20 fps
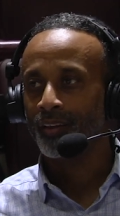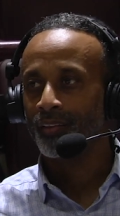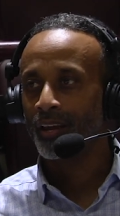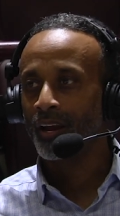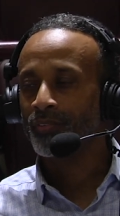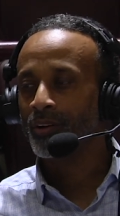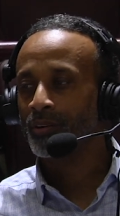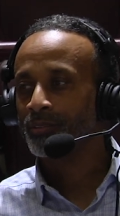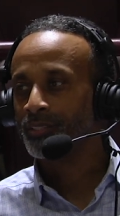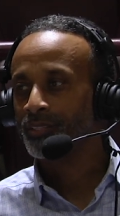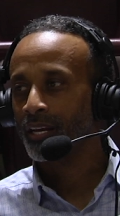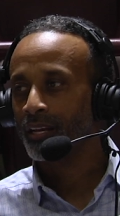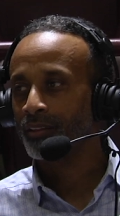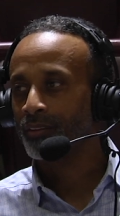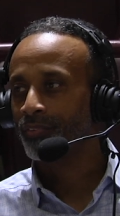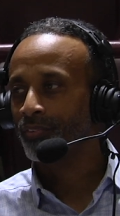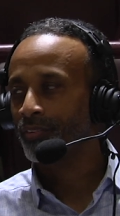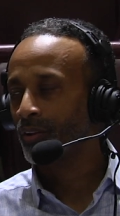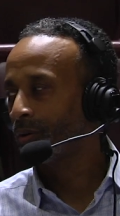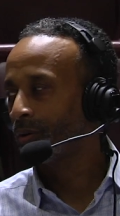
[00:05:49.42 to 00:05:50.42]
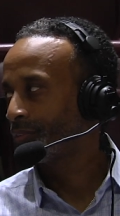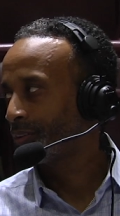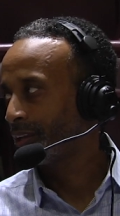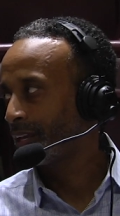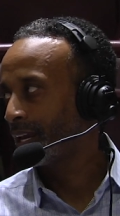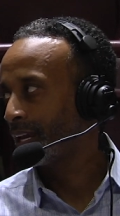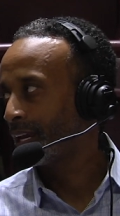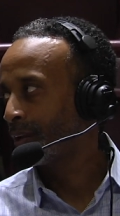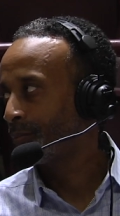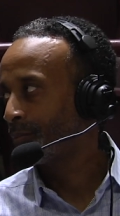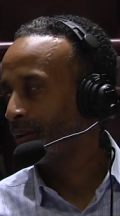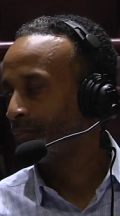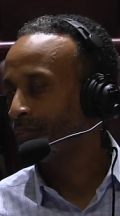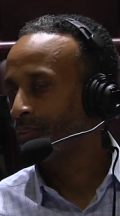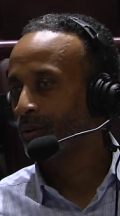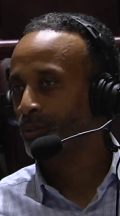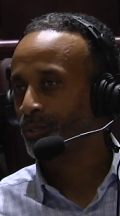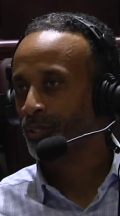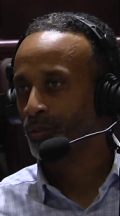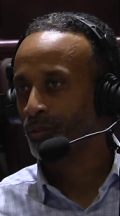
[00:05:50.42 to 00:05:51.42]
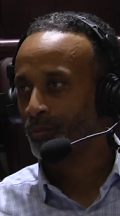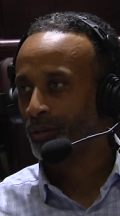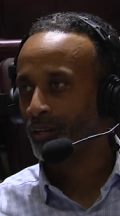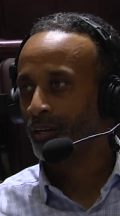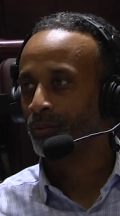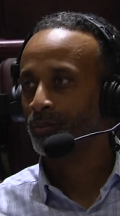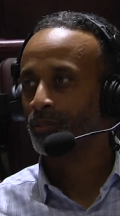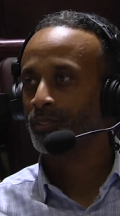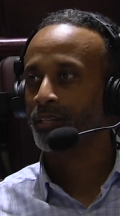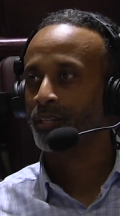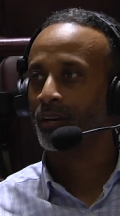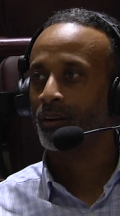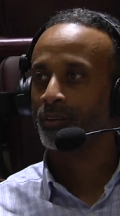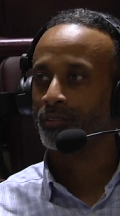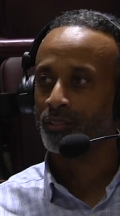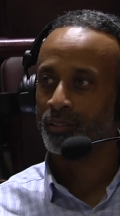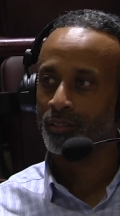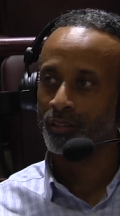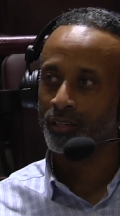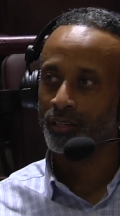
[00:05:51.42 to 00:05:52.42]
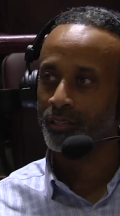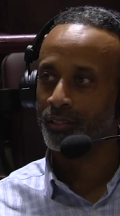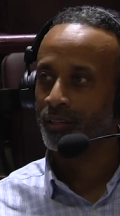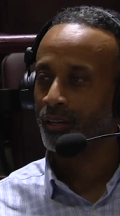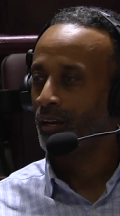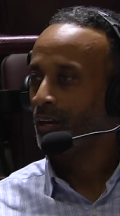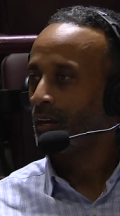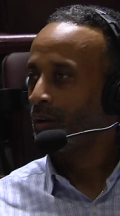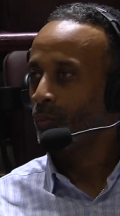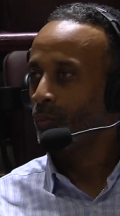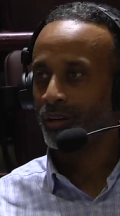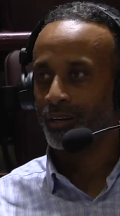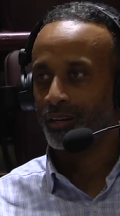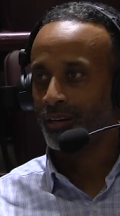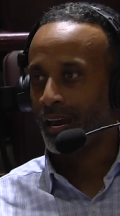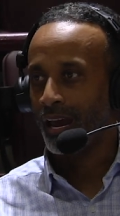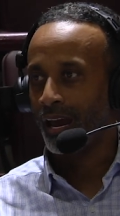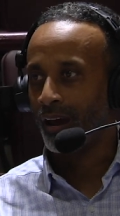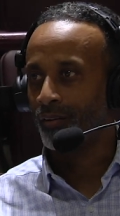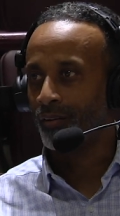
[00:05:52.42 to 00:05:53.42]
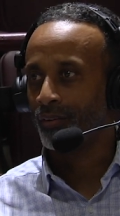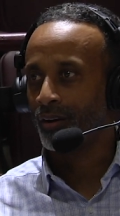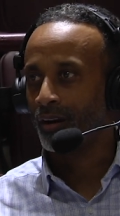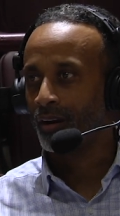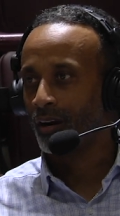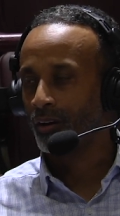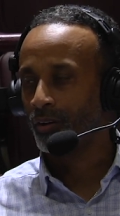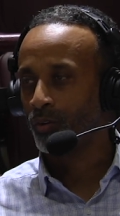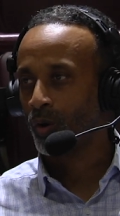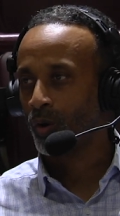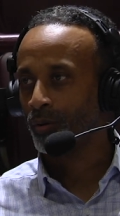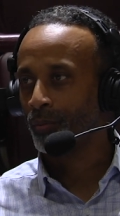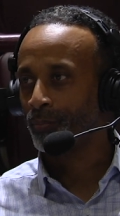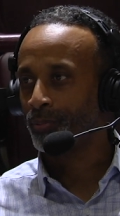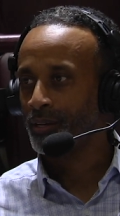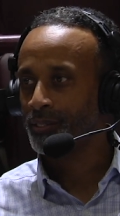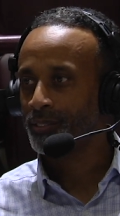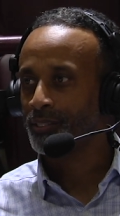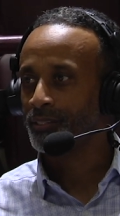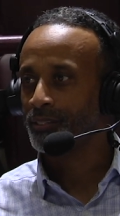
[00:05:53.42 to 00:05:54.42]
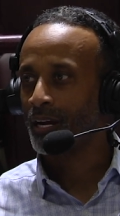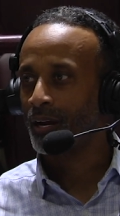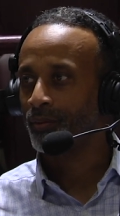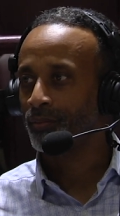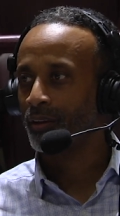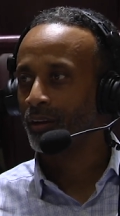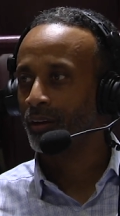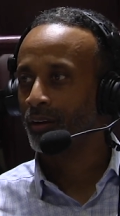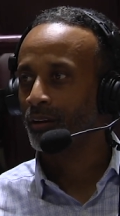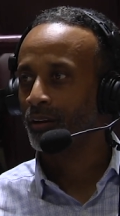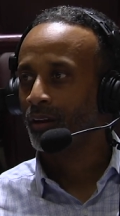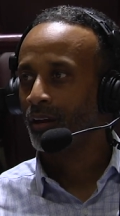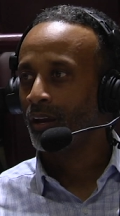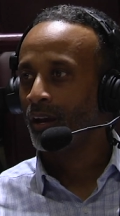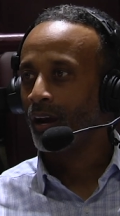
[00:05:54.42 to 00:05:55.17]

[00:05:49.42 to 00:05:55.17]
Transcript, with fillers: they have to understand the flow of the game, even though it's a little bit helter skelter and we didn't have our, our normal pieces out there,